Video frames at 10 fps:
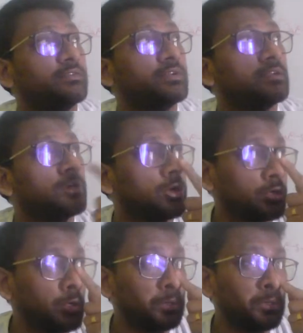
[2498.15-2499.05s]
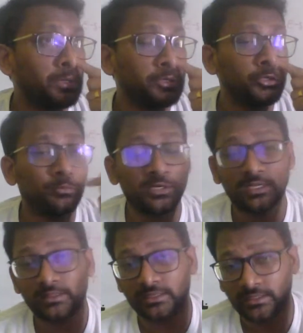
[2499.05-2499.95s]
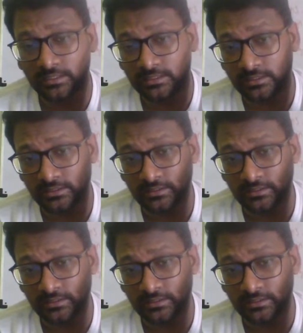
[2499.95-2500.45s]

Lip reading: even human health and